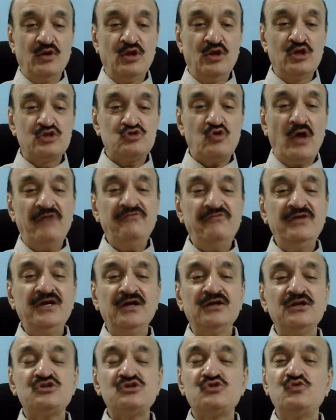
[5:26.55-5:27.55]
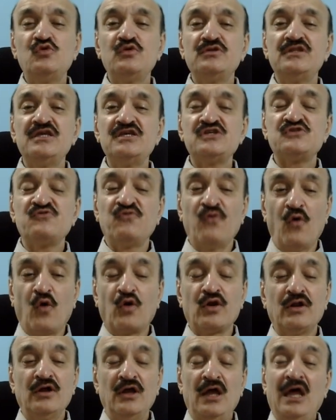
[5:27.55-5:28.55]
So, having understood these
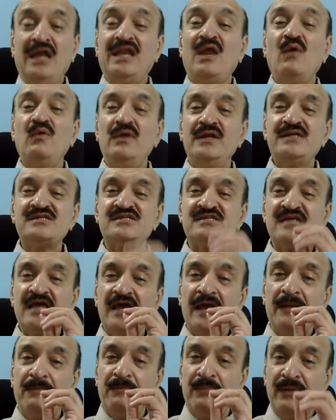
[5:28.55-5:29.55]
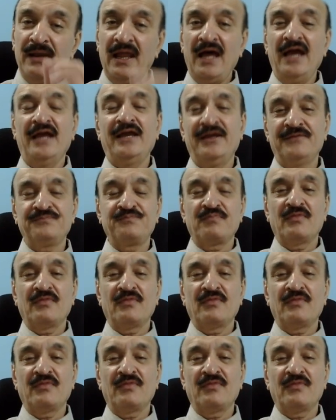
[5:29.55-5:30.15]
four, now let's apply